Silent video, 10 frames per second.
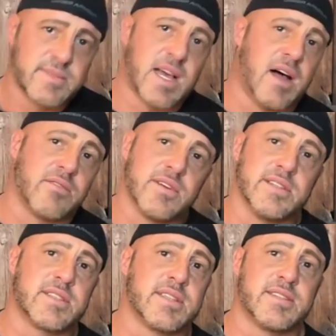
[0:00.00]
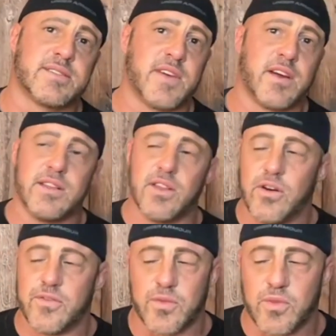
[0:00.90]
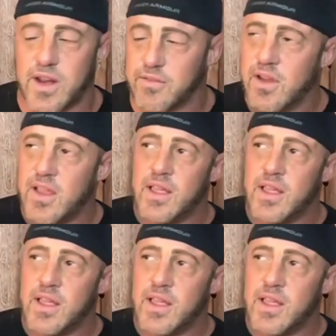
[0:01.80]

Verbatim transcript: tolerance that's very low for whatever.